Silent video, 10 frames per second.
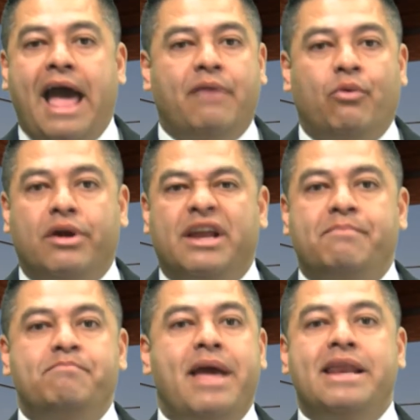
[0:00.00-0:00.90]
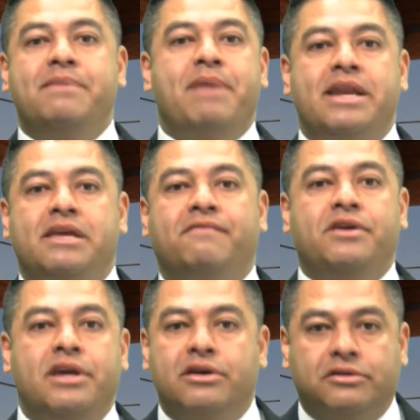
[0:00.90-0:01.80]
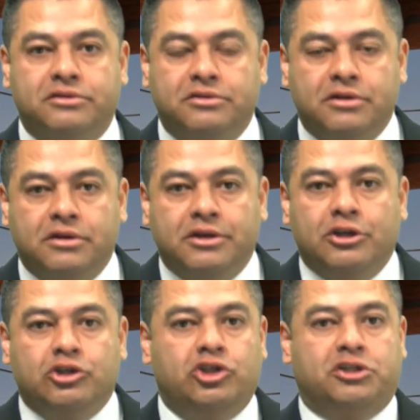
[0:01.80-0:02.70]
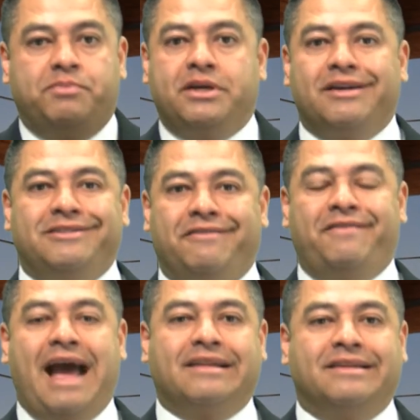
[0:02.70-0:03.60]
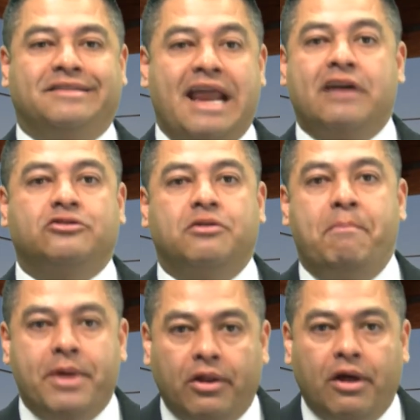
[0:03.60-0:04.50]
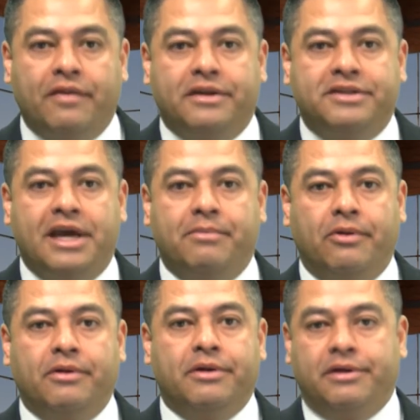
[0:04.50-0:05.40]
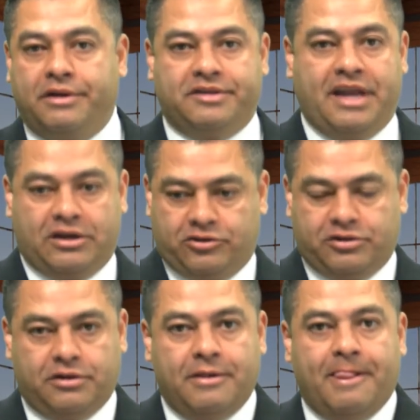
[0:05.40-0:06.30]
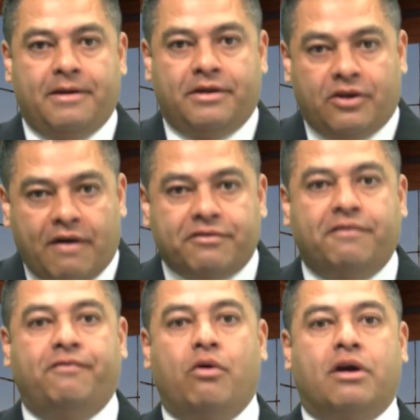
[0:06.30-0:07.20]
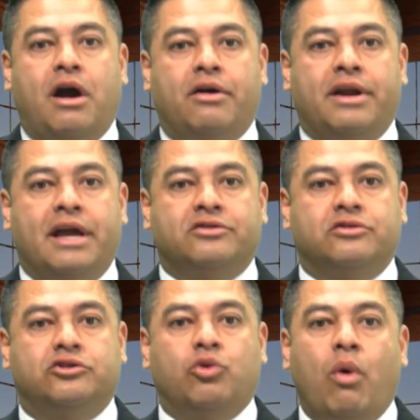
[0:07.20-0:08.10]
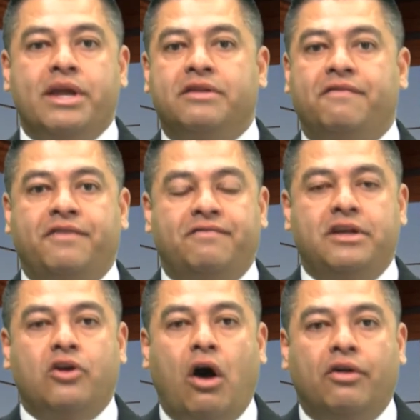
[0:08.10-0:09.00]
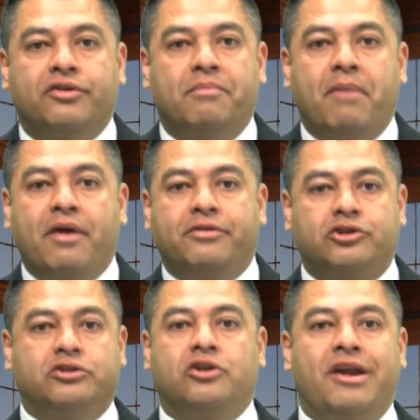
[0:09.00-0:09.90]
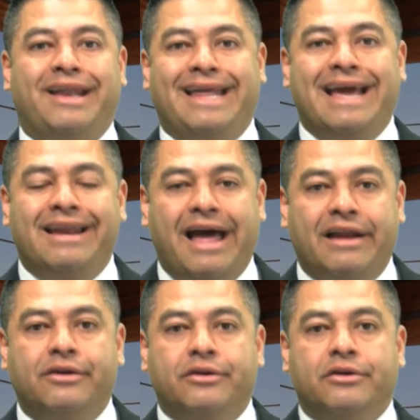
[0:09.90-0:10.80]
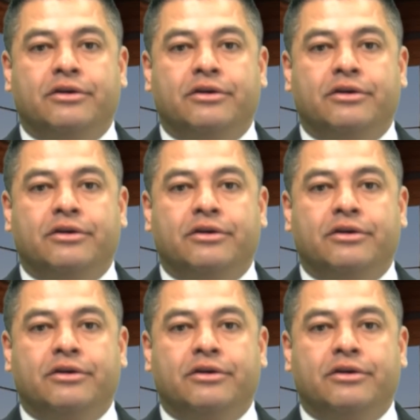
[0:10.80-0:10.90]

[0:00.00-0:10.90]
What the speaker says: had one in many, many of years, just because of the fact that it's an extra bill on the table. It's an extra, you have to fork out an extra $20 to $50 a month just on a landline.